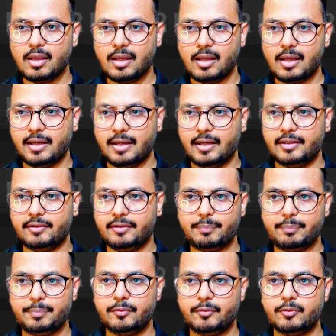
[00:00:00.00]
And if I
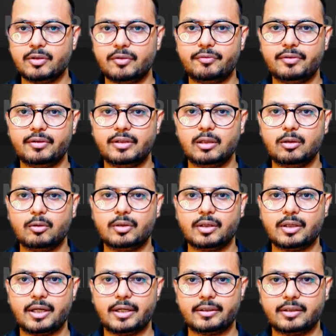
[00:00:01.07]
preview the Fresnel on the
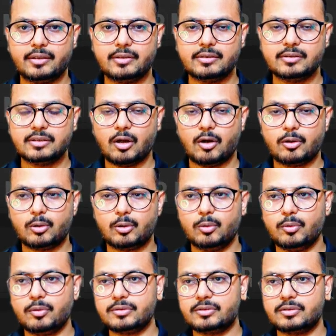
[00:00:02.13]
character, this is how it
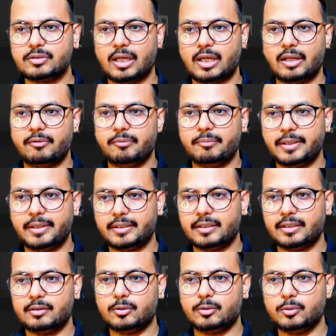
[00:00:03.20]
looks. I'll make it
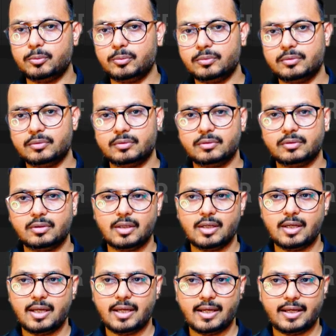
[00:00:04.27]
2
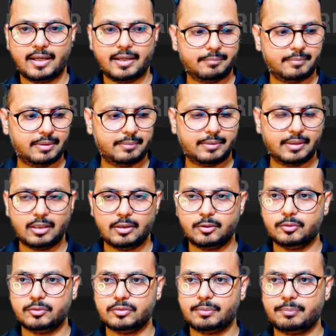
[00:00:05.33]
and maybe I'll
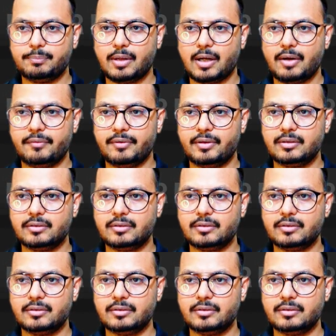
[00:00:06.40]
use a power.